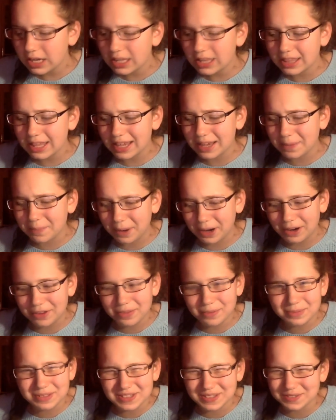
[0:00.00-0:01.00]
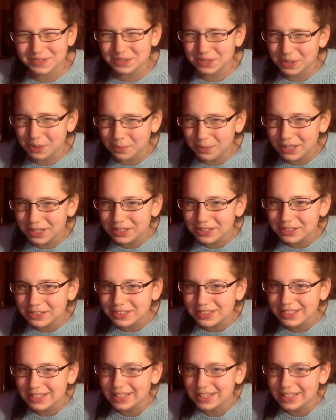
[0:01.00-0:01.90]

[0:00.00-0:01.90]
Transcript: They compared themselves to the Beatles,